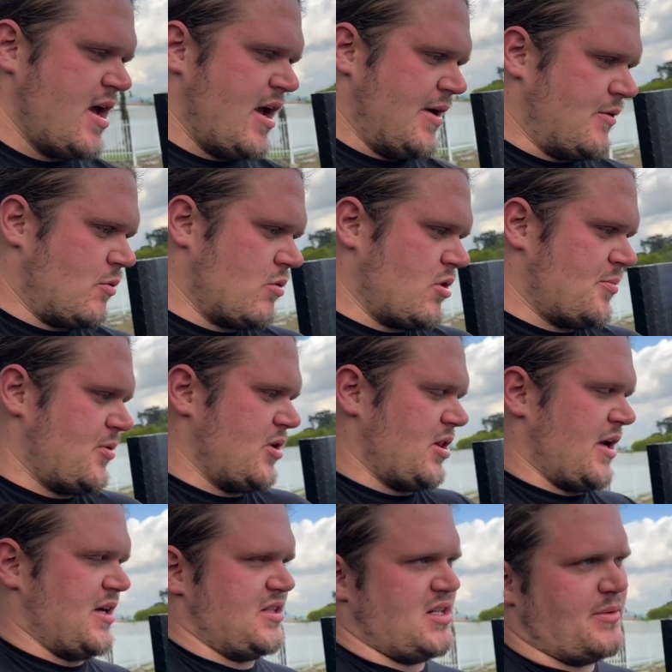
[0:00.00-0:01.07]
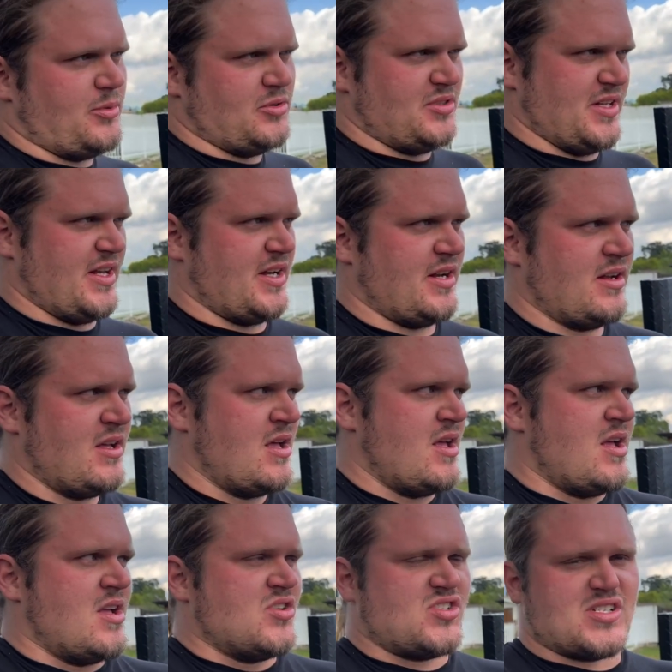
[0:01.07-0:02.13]
in order to put like a double din
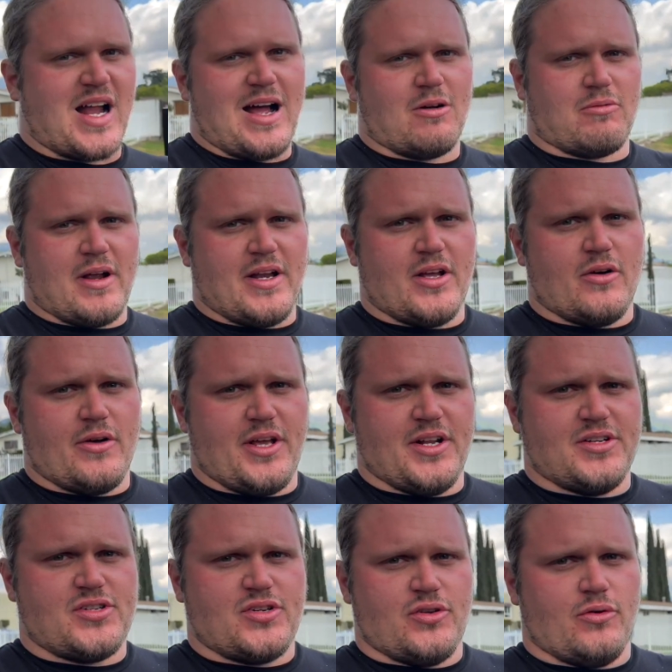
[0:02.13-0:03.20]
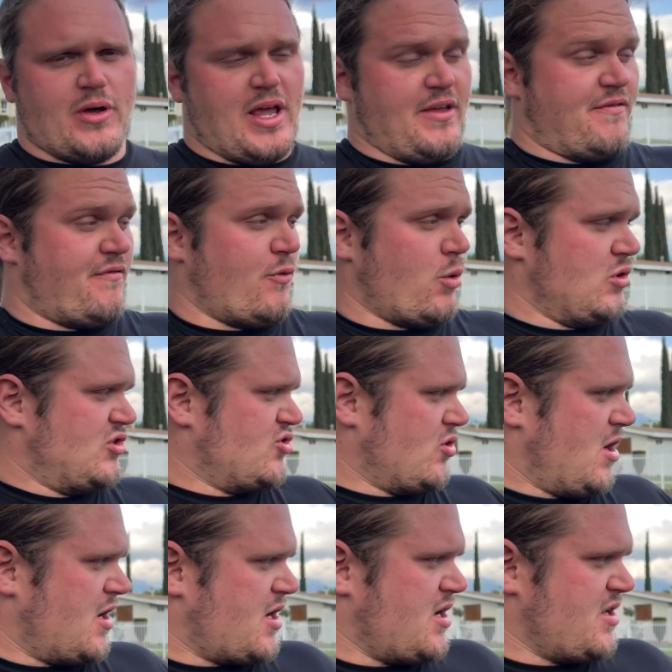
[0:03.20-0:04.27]
style radio into a Ford truck,